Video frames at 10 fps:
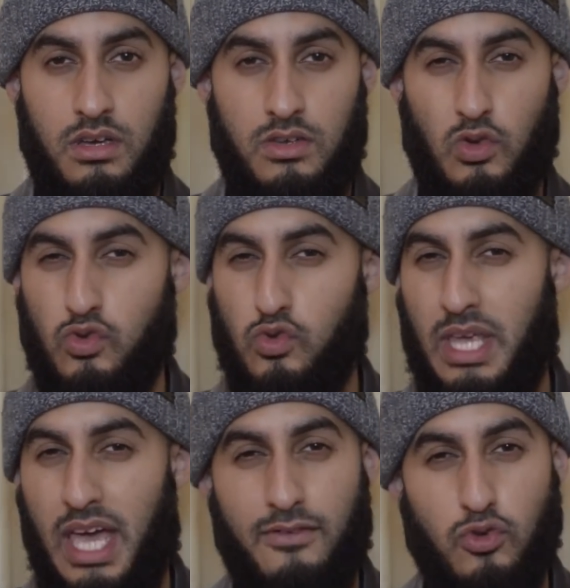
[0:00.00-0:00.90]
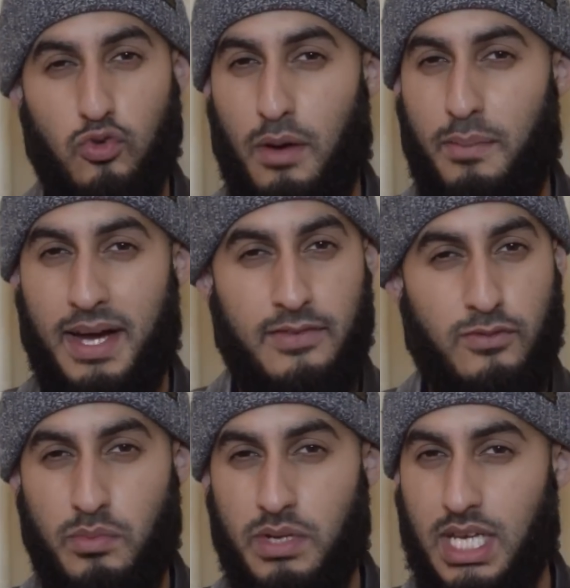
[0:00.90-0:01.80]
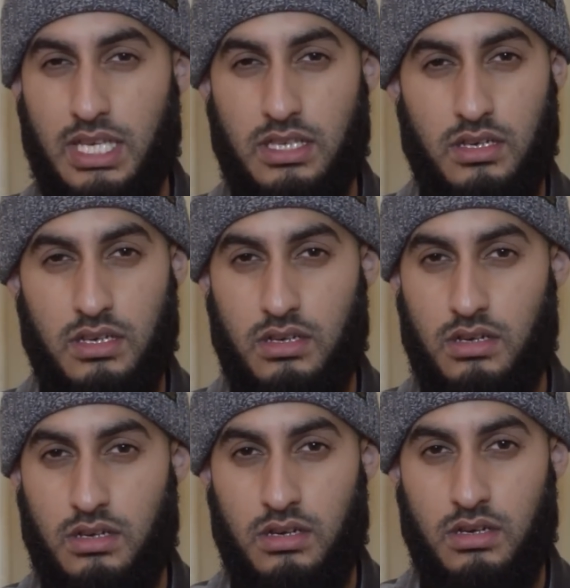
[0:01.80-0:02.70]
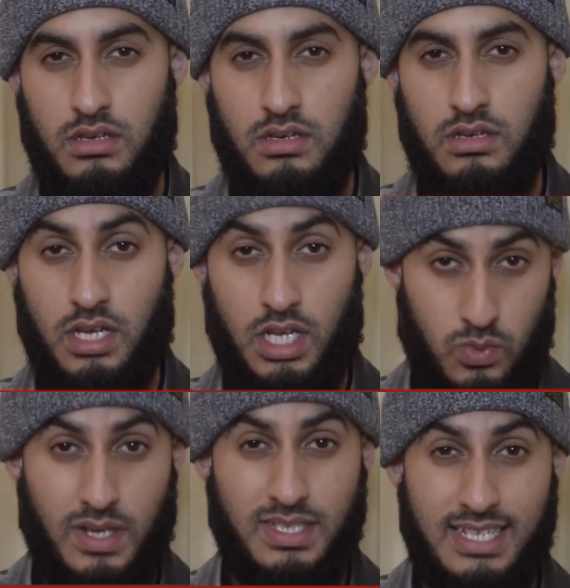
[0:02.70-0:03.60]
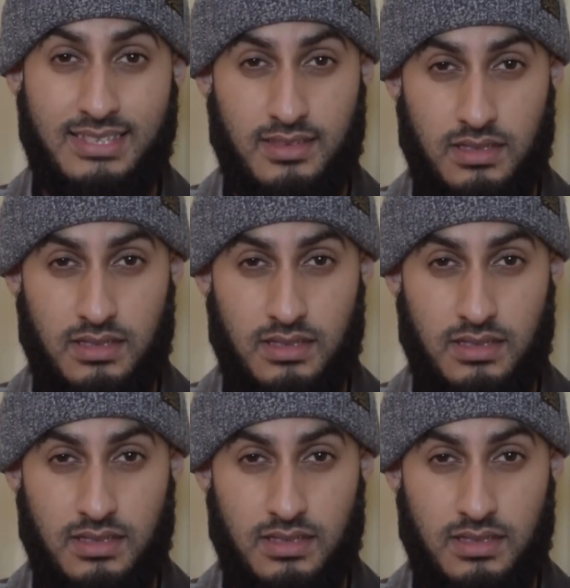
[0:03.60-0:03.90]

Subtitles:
Don't you dare ever talk about another woman again then. Otherwise that is a